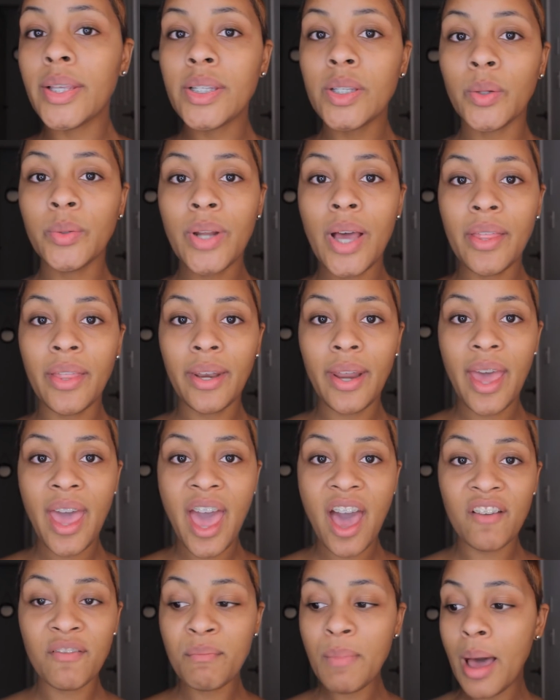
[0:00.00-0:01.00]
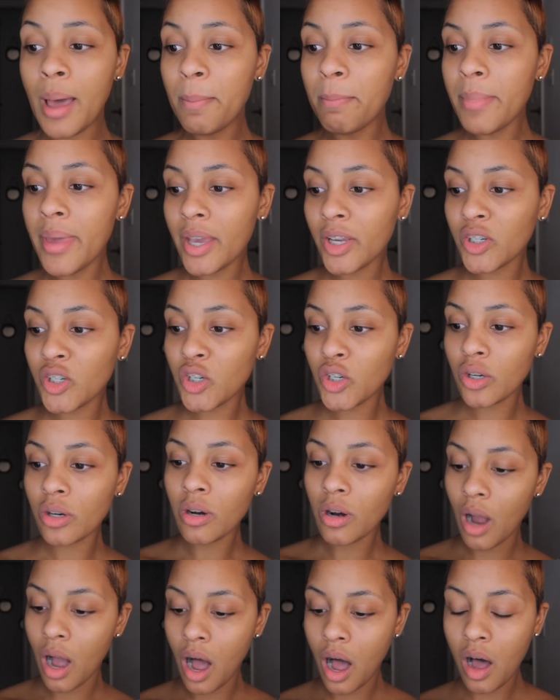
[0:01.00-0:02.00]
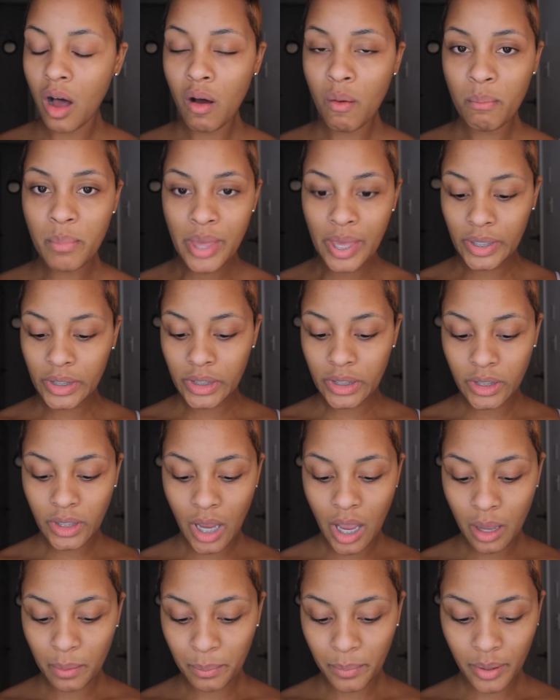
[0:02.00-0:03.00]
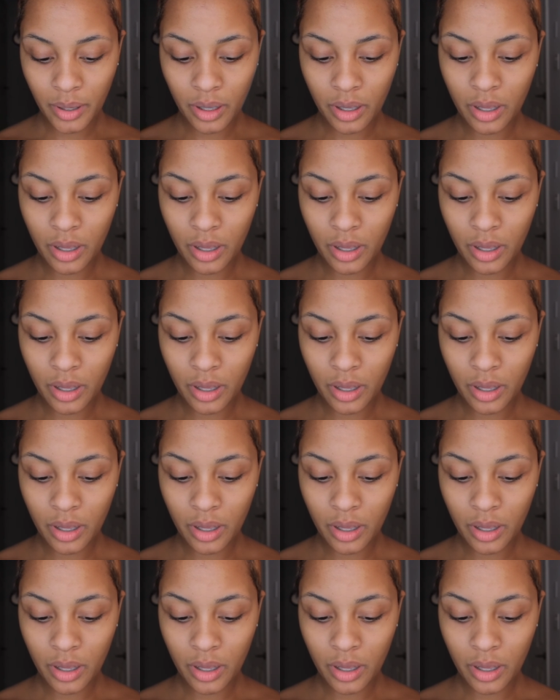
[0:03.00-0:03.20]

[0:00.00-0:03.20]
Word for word: So now that I have my mixture all mixed up,